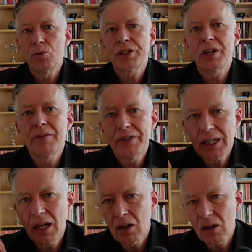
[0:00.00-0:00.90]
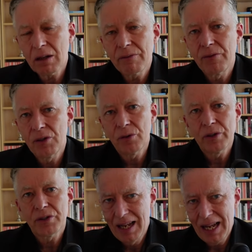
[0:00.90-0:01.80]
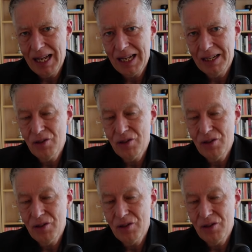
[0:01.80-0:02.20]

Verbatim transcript: which I think a lot of viewers uh,